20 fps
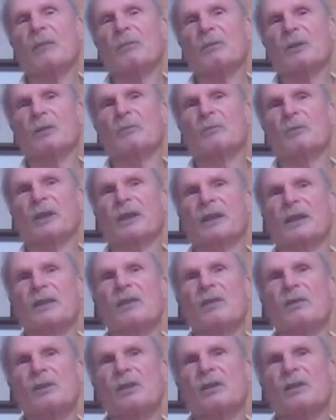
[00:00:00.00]
problem with
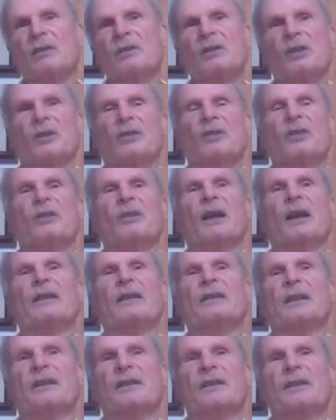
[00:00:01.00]
this whole solution. You're
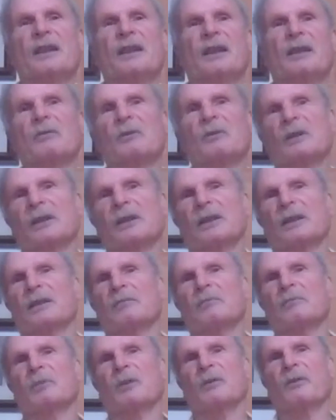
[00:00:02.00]
out there saying we're going
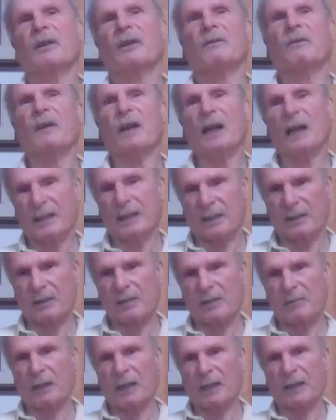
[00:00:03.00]
to prevent
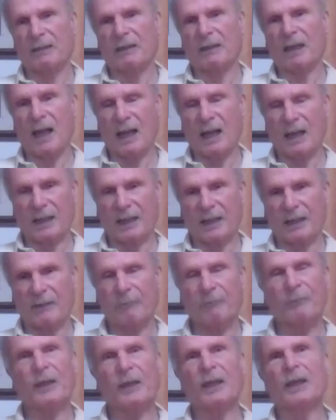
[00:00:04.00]
fires by
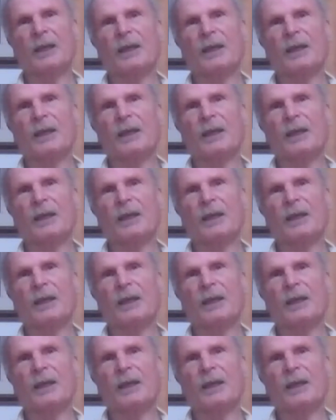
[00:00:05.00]
logging,